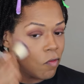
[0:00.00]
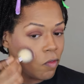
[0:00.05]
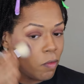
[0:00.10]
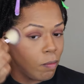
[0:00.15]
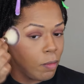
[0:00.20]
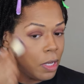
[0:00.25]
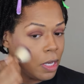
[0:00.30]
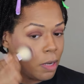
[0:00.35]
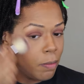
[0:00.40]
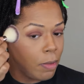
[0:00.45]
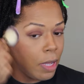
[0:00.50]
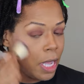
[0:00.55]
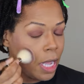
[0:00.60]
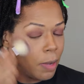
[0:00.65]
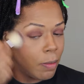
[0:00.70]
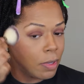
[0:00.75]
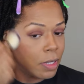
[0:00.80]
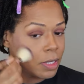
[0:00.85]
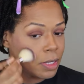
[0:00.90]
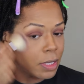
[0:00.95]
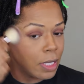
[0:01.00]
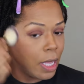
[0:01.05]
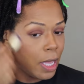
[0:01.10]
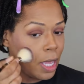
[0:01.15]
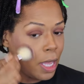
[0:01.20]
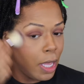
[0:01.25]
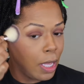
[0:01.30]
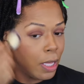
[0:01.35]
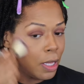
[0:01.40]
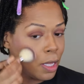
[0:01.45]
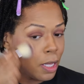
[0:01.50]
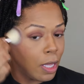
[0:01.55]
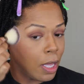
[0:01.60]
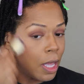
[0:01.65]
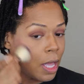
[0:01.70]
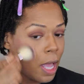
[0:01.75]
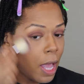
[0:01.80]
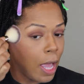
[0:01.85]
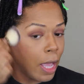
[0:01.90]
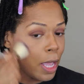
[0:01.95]
for me to be able to say,
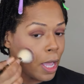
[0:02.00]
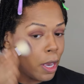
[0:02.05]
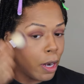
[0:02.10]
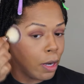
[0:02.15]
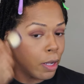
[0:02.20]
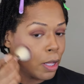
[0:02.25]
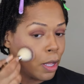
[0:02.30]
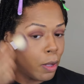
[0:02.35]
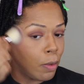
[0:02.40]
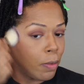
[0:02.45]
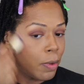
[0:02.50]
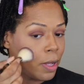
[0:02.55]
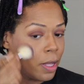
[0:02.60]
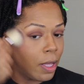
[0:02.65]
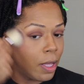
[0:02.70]
I got her going.